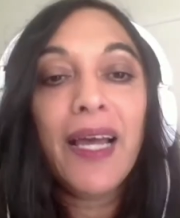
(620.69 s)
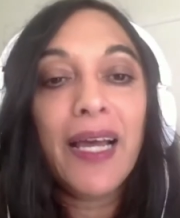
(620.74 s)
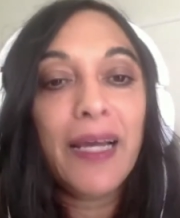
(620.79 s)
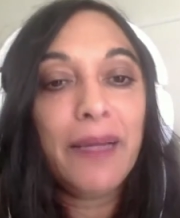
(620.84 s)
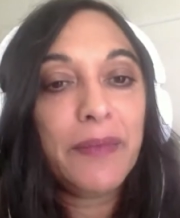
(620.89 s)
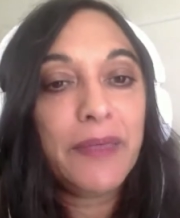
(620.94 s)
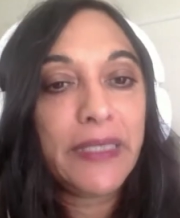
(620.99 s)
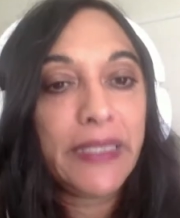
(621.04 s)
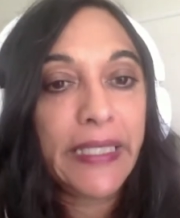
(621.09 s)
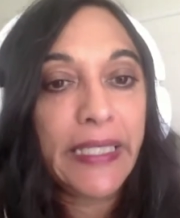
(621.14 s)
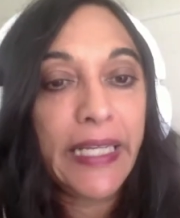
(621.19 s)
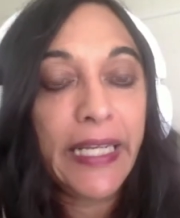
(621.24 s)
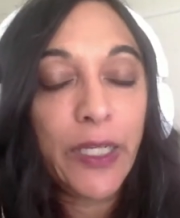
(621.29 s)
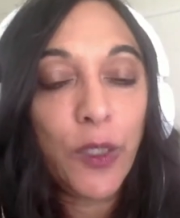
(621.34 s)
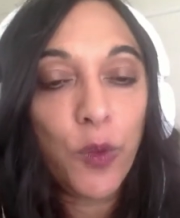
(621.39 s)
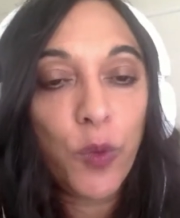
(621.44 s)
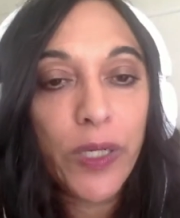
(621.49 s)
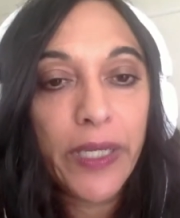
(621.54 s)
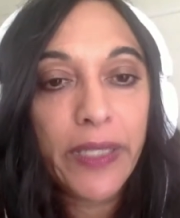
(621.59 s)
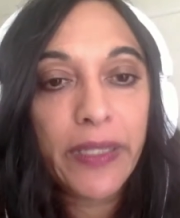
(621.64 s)
I'm
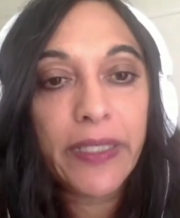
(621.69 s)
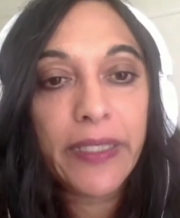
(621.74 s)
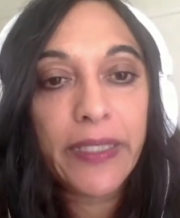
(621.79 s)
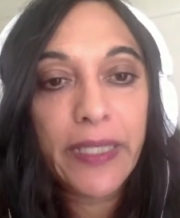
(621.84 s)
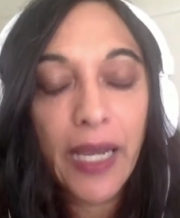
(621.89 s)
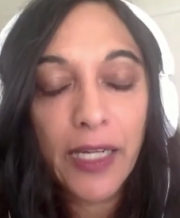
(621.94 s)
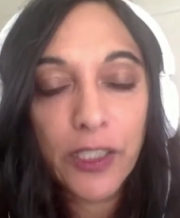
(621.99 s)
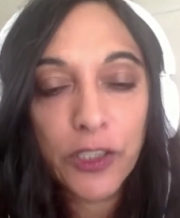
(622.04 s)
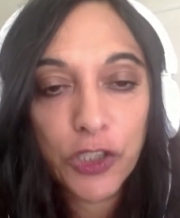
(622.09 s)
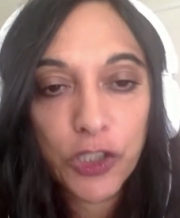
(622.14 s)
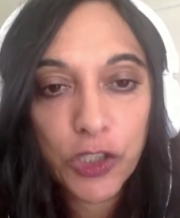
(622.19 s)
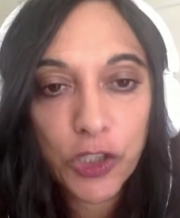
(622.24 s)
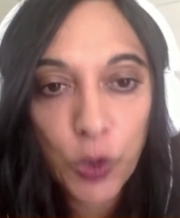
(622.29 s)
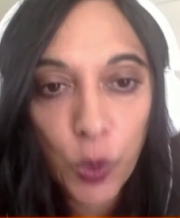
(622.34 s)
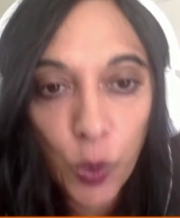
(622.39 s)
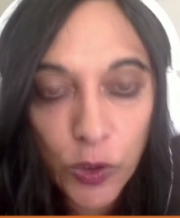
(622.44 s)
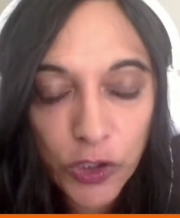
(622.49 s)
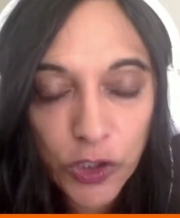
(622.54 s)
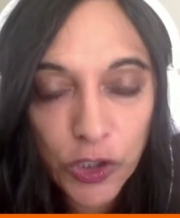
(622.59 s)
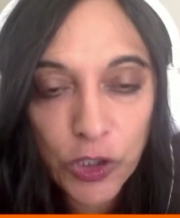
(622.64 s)
dealing with young
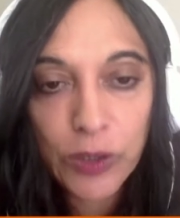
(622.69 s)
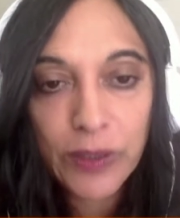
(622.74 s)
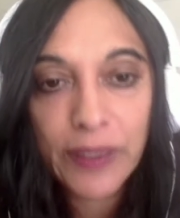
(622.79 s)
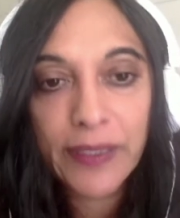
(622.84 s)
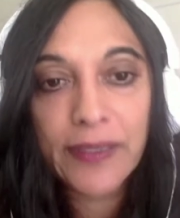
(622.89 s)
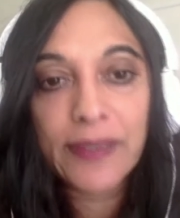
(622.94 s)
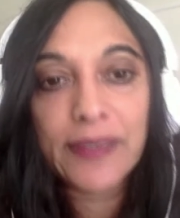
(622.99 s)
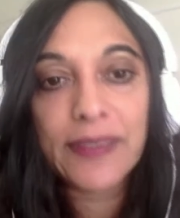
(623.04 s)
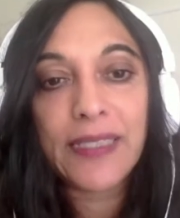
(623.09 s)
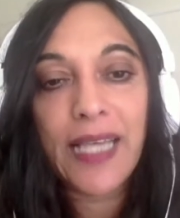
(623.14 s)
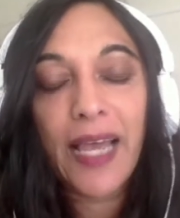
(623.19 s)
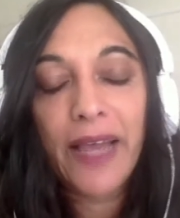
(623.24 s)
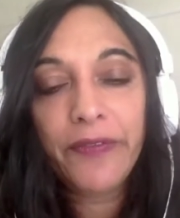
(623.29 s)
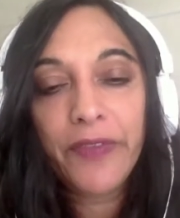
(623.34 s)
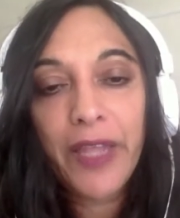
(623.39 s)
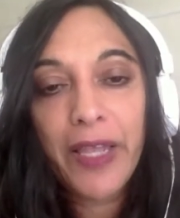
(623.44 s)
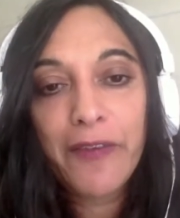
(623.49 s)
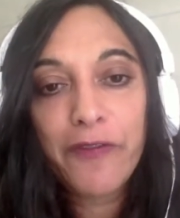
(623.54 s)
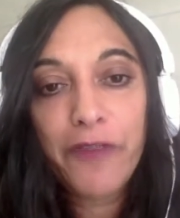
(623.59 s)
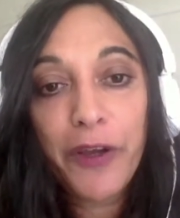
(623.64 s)
law students and
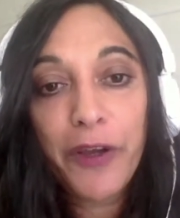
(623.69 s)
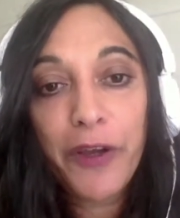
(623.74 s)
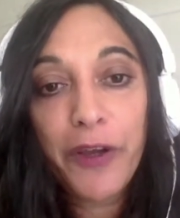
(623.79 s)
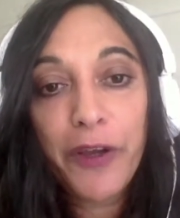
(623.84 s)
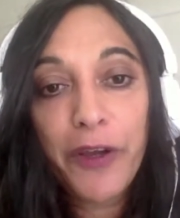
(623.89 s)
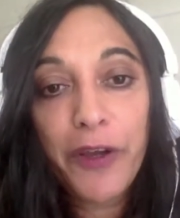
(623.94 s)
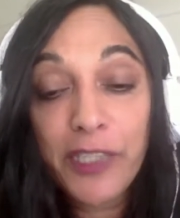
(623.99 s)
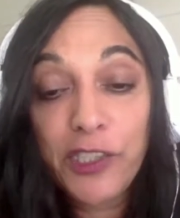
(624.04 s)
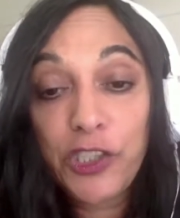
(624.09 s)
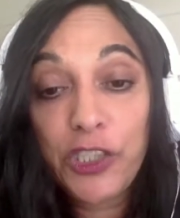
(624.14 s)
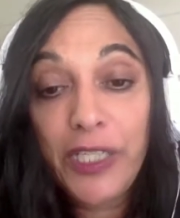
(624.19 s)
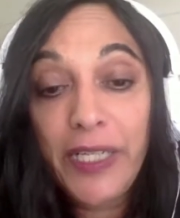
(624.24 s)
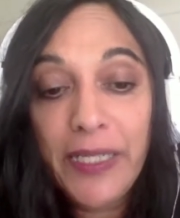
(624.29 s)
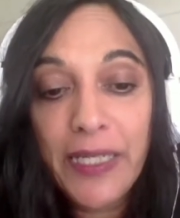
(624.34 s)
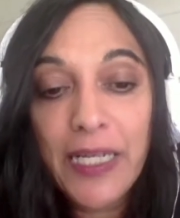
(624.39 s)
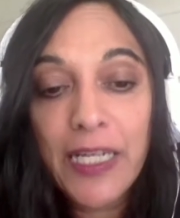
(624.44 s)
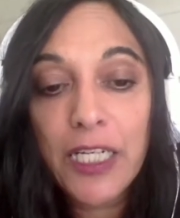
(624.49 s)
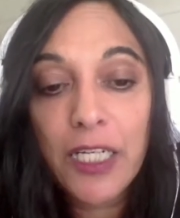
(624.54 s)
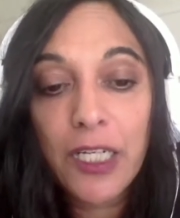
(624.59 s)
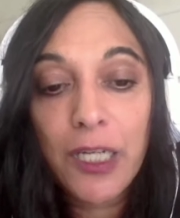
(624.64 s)
they're very much in
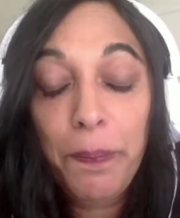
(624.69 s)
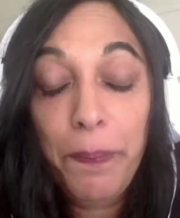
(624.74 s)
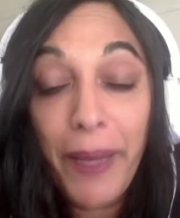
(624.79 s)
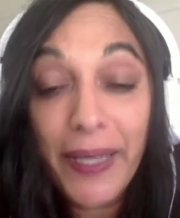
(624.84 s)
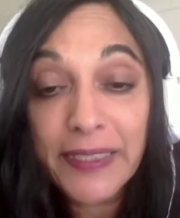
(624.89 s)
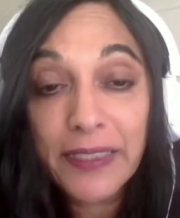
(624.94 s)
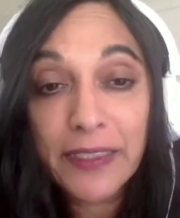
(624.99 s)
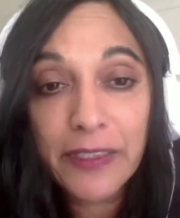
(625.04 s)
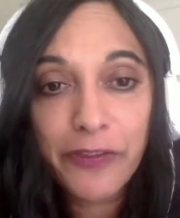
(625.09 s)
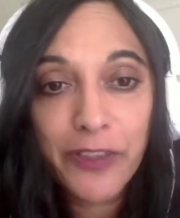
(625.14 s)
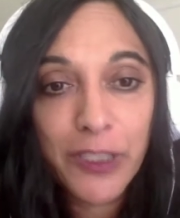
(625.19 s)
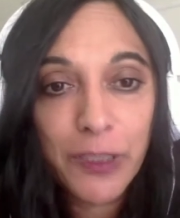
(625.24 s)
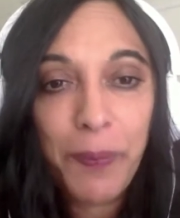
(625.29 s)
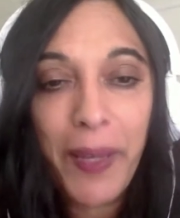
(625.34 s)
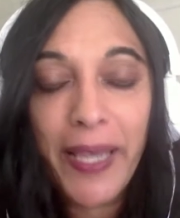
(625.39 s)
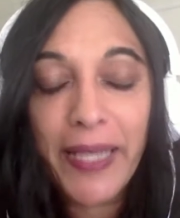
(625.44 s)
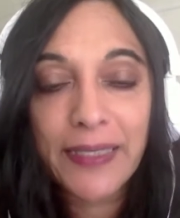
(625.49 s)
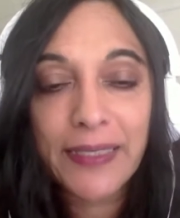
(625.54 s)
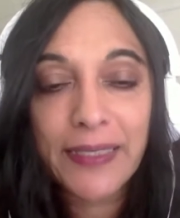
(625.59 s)
a competitive space.